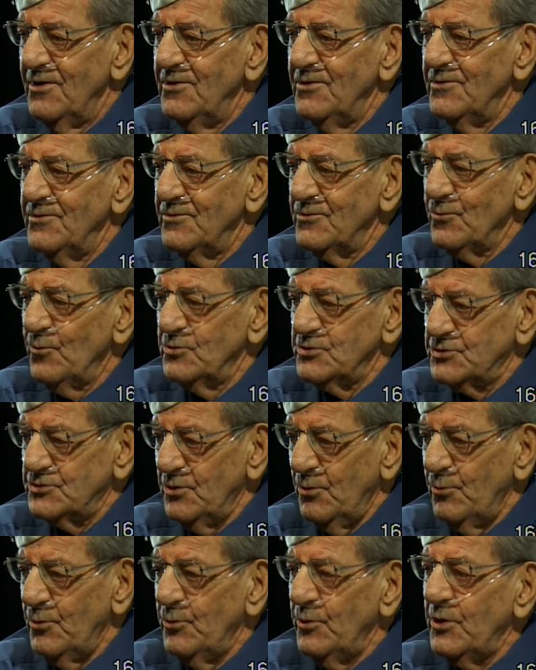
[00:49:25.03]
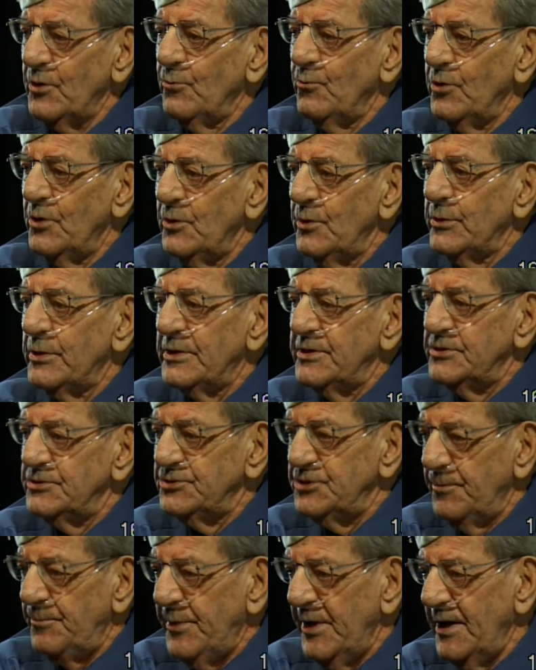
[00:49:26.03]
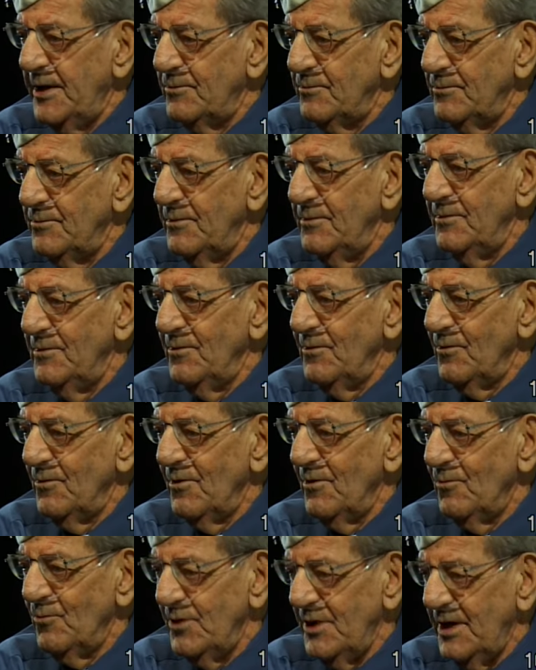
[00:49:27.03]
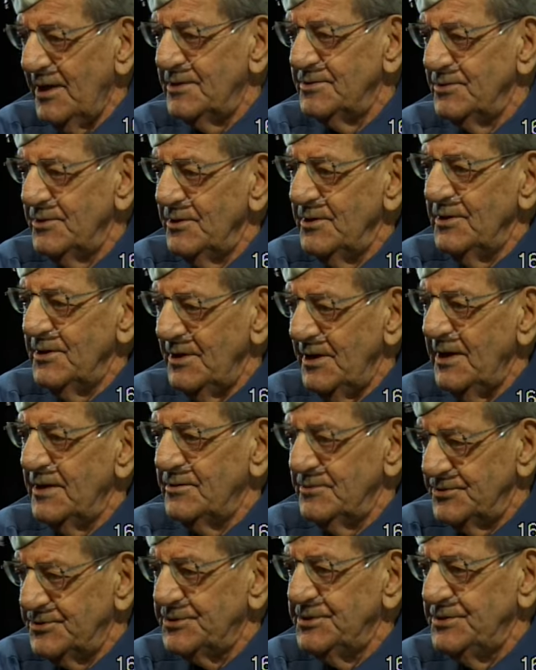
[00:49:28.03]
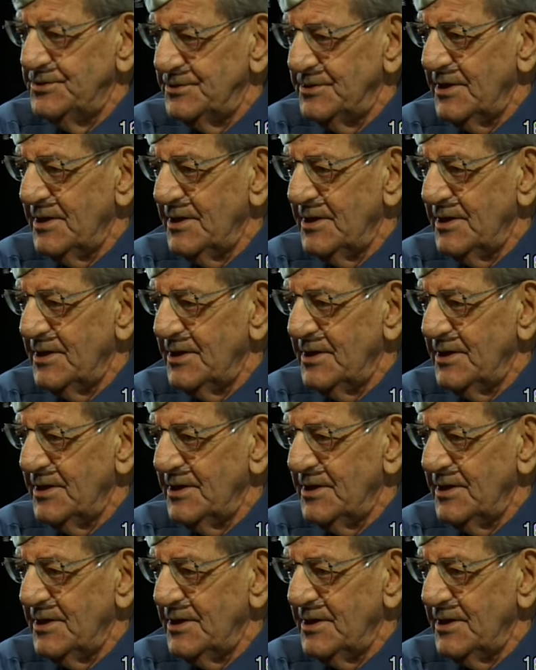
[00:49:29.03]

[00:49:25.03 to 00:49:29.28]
so we, when we went in Japan, we had he had seasoned guys,